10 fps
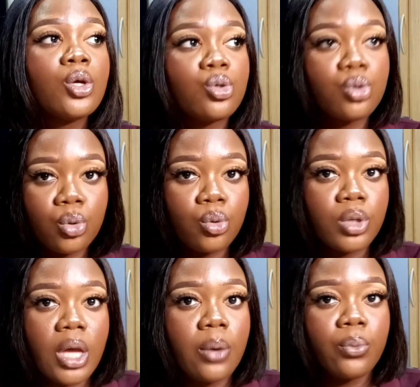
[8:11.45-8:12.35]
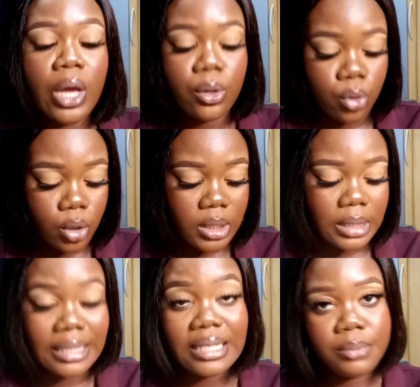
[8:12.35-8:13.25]
So yeah, we are not
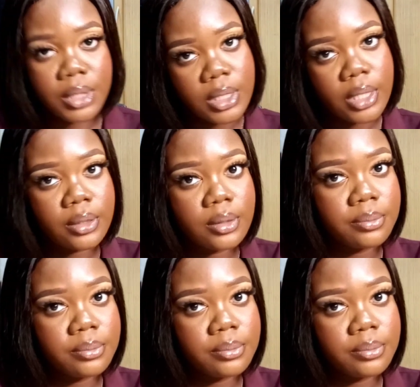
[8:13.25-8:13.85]
limited.